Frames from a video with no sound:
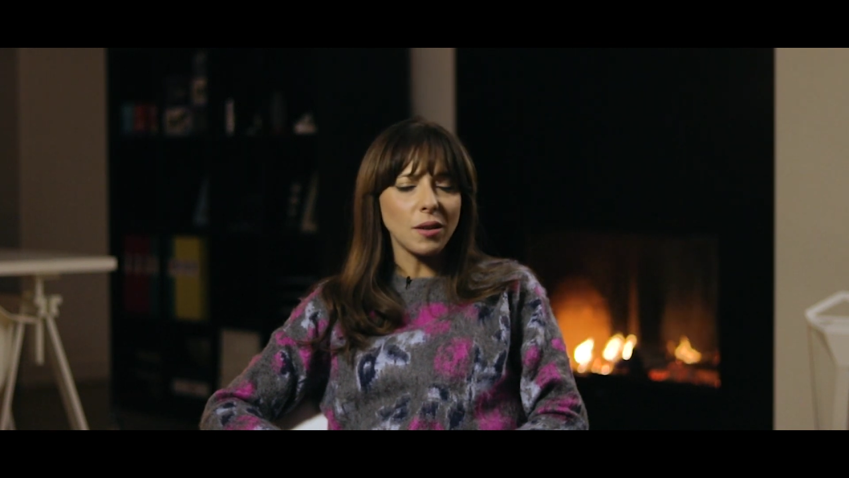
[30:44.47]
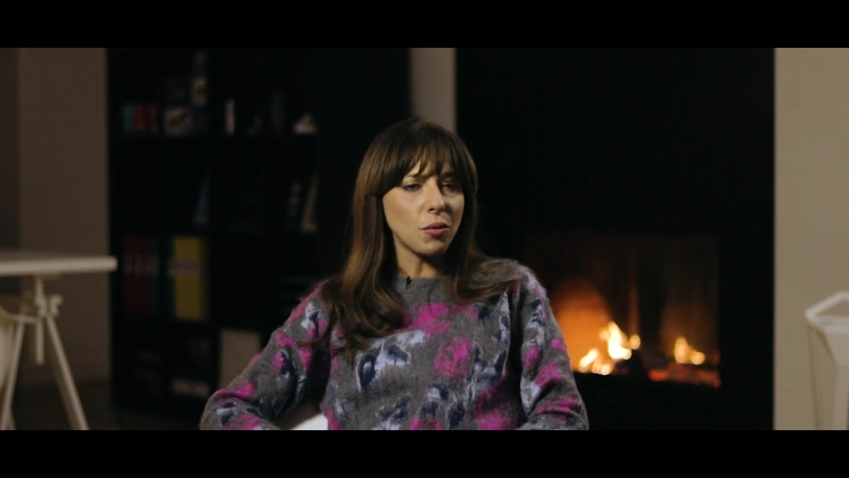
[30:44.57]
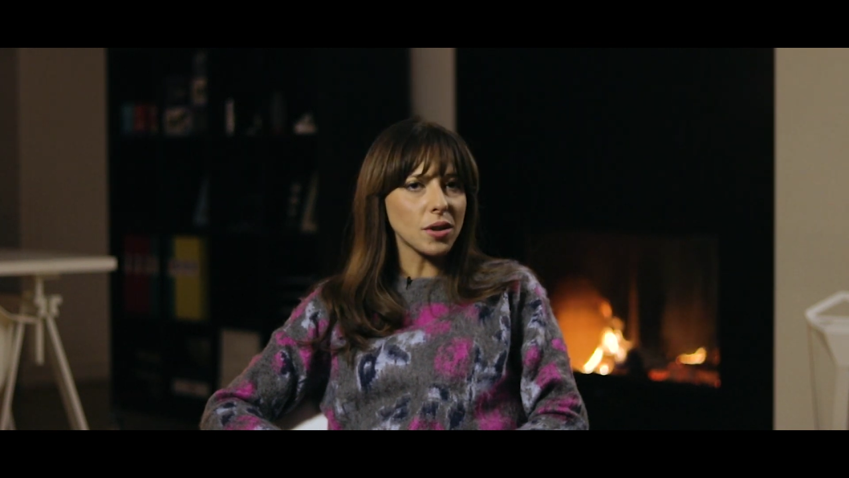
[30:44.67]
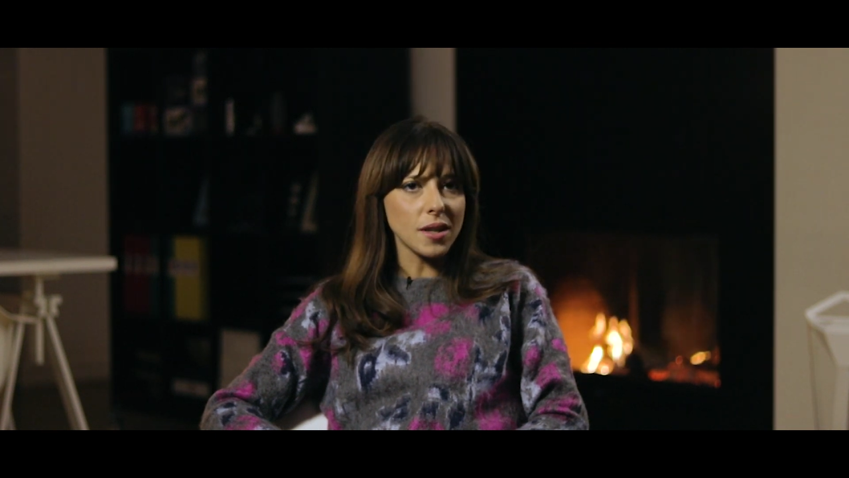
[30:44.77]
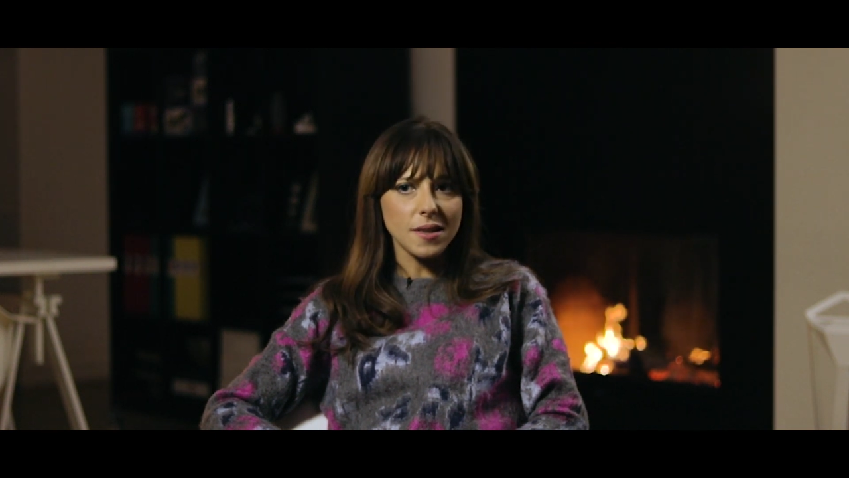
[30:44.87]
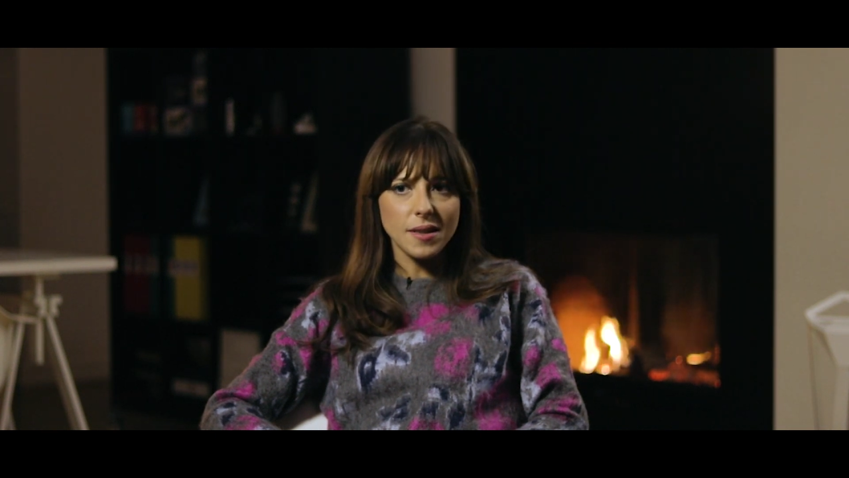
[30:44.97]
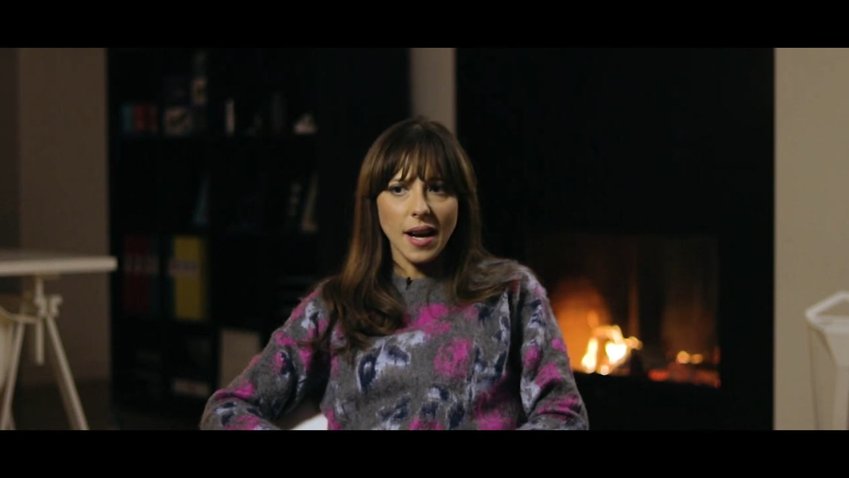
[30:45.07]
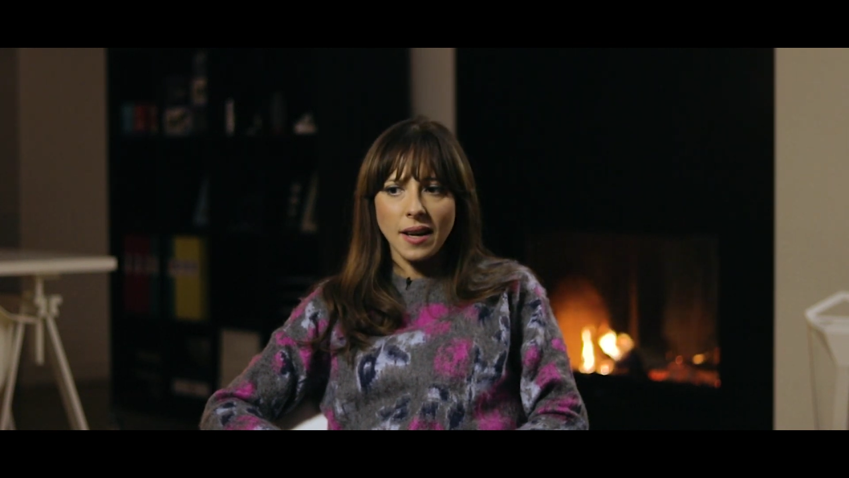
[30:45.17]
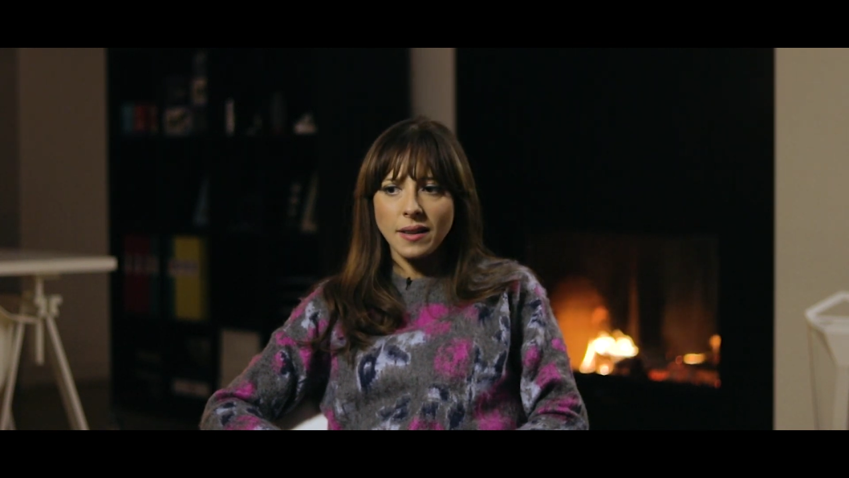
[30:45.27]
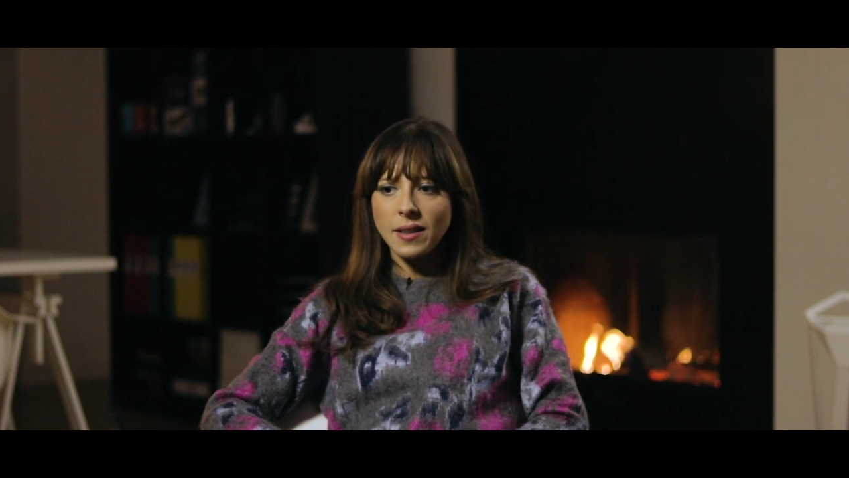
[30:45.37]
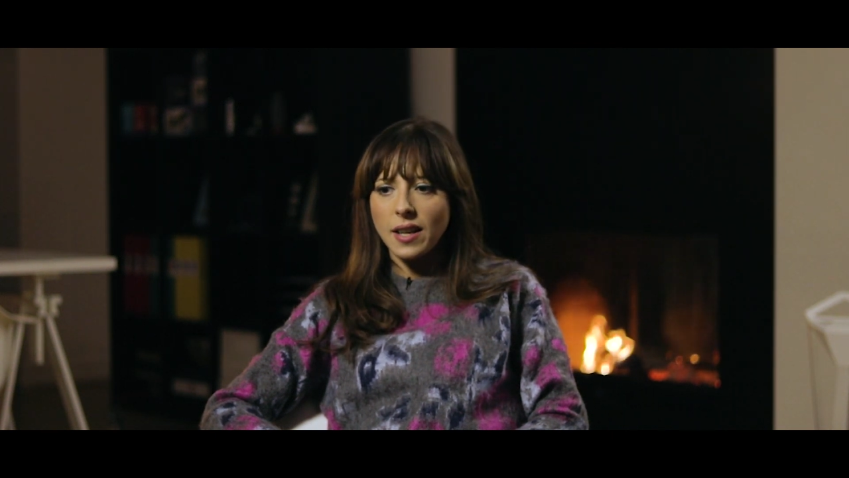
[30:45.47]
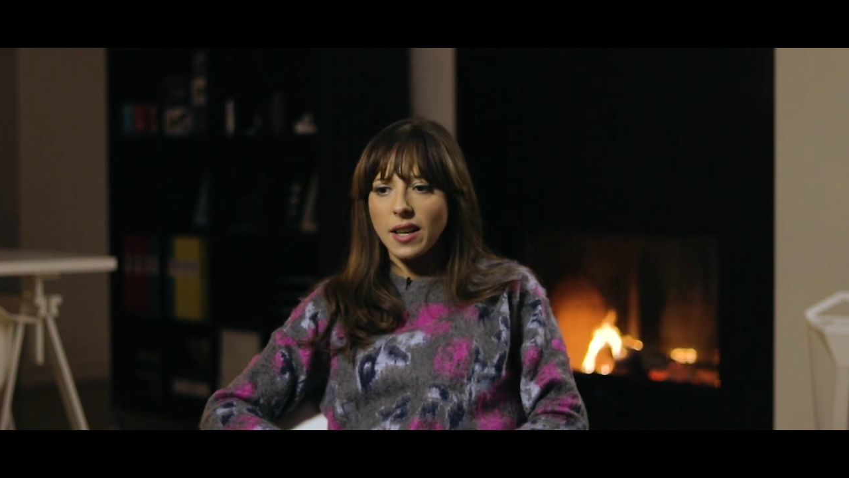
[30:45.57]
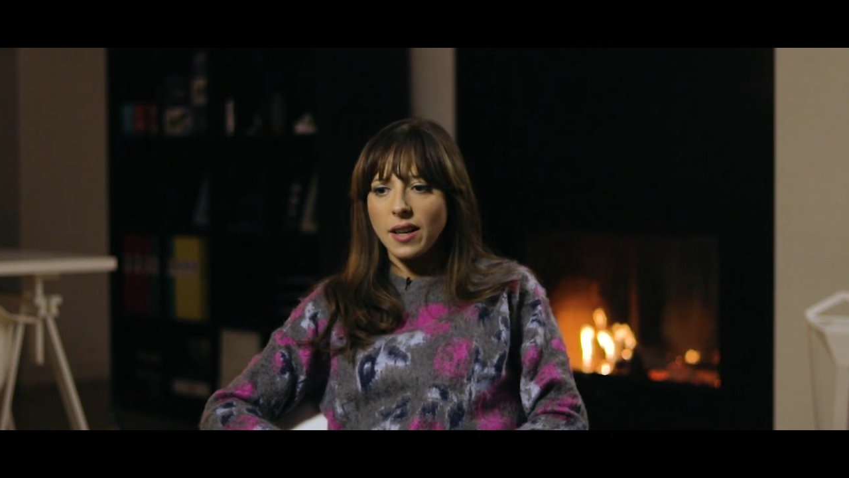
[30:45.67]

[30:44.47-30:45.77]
the work he's done